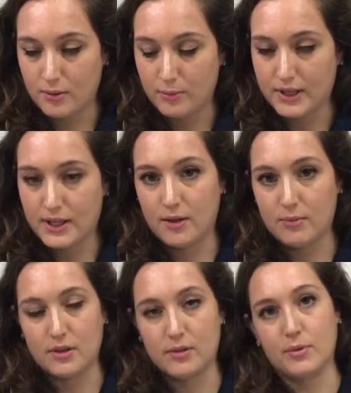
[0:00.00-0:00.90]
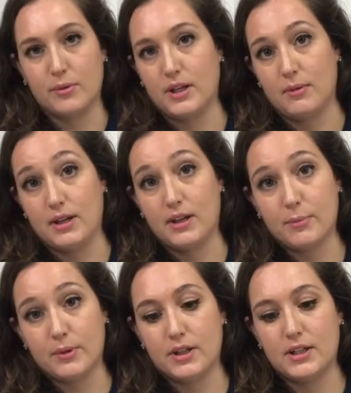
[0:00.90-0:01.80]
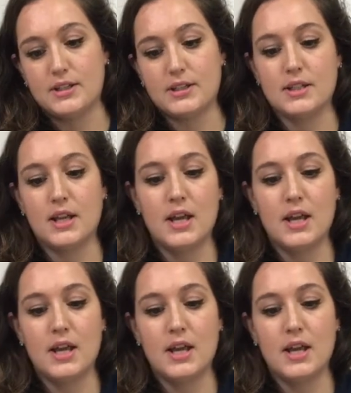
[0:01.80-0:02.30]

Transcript: became a permanent makeup artist.